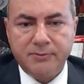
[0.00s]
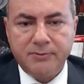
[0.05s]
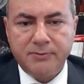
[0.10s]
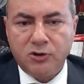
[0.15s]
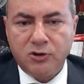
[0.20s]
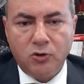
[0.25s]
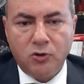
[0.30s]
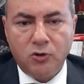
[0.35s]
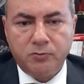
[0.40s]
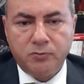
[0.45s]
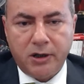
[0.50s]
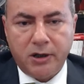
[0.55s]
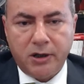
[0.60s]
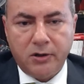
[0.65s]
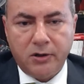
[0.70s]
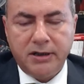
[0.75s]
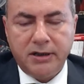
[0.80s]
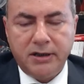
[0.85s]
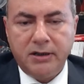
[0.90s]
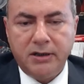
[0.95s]
absolute
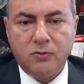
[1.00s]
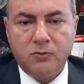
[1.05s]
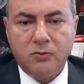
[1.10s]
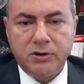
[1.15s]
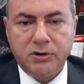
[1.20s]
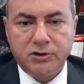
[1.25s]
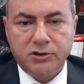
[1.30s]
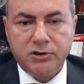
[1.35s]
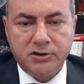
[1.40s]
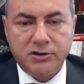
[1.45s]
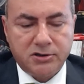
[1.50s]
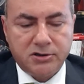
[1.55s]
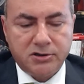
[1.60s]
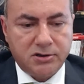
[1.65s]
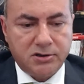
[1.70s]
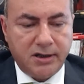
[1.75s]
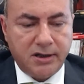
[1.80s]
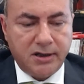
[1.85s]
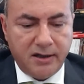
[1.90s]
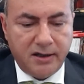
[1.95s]
priority, which
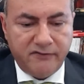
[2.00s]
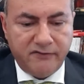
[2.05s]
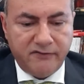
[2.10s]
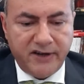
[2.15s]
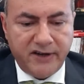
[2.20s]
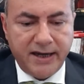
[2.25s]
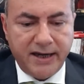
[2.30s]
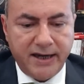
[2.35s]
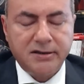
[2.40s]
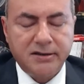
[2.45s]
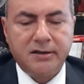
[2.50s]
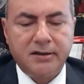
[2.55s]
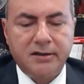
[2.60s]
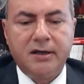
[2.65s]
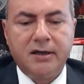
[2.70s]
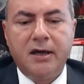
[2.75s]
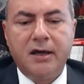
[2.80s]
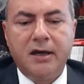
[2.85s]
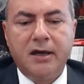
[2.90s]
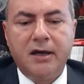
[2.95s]
is a fact,
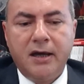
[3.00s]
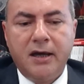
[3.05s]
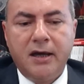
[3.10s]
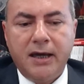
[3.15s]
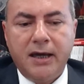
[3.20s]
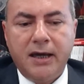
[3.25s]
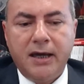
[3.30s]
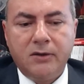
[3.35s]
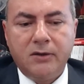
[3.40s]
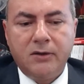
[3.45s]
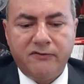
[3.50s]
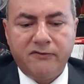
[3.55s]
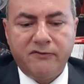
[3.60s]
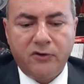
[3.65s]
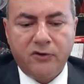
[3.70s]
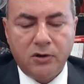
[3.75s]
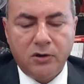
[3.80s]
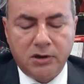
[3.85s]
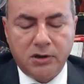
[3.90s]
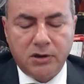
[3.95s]
and we have
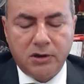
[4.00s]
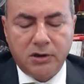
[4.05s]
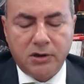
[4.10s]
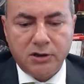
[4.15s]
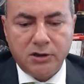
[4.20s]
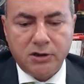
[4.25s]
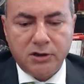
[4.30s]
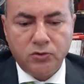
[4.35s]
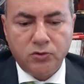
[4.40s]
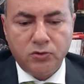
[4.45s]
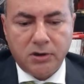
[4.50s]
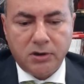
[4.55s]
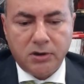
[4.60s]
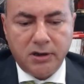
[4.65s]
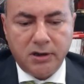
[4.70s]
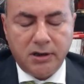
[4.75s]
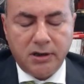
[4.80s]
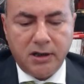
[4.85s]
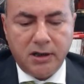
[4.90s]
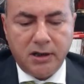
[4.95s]
followed suit
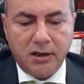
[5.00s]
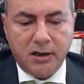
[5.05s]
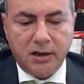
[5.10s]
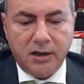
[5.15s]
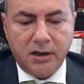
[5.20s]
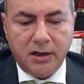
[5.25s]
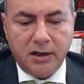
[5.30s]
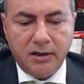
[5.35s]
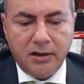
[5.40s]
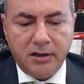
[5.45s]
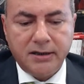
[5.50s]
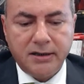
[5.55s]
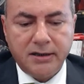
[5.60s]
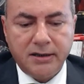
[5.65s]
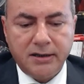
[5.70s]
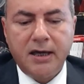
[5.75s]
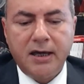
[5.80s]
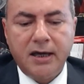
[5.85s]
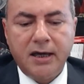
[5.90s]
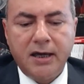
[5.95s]
in
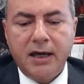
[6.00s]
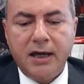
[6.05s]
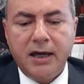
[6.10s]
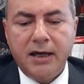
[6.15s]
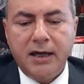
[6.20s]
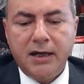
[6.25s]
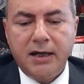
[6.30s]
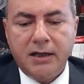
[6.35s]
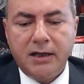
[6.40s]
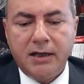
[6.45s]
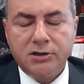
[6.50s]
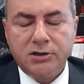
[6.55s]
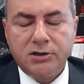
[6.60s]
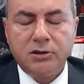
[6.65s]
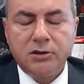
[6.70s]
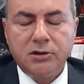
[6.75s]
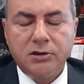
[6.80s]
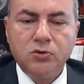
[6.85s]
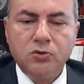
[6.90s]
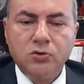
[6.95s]
that, in
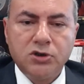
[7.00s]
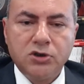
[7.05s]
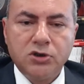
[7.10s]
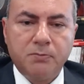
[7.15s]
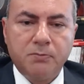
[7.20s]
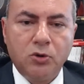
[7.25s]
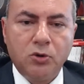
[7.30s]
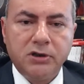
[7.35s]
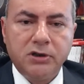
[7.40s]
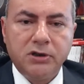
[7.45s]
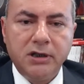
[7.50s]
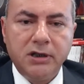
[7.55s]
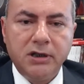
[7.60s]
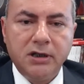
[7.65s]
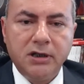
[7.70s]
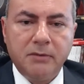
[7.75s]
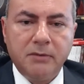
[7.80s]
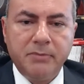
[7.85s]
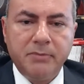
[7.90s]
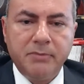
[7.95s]
addition to supporting
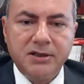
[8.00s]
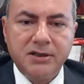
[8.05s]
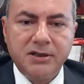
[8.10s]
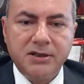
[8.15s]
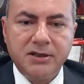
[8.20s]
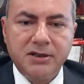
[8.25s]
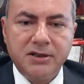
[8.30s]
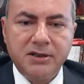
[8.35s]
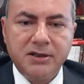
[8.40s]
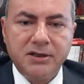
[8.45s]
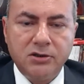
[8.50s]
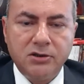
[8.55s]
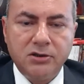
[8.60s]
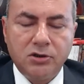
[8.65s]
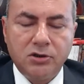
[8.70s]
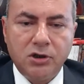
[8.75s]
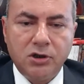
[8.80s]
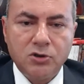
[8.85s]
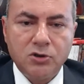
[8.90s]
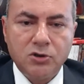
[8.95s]
businesses in
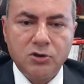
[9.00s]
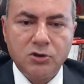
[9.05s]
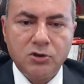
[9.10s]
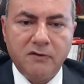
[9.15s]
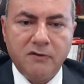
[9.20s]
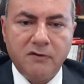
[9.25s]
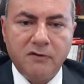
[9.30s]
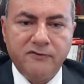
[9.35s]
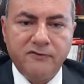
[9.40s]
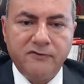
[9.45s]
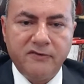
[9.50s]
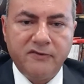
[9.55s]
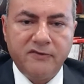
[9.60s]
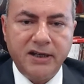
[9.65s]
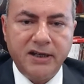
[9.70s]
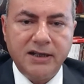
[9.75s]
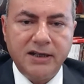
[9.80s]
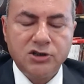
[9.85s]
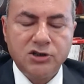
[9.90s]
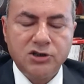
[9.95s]
terms of
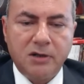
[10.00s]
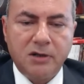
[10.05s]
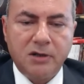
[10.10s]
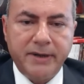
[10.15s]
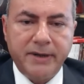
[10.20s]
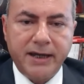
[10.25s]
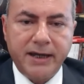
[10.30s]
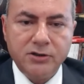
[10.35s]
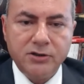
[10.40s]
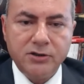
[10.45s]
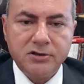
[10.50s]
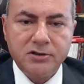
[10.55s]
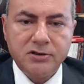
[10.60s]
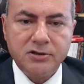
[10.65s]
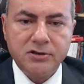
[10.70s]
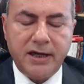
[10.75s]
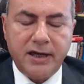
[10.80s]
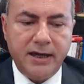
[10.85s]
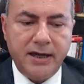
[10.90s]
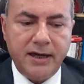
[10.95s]
financial
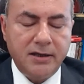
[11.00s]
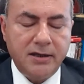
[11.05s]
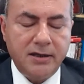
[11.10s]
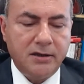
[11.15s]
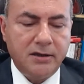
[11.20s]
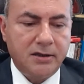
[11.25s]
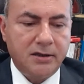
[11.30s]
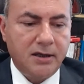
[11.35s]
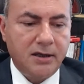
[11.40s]
packages and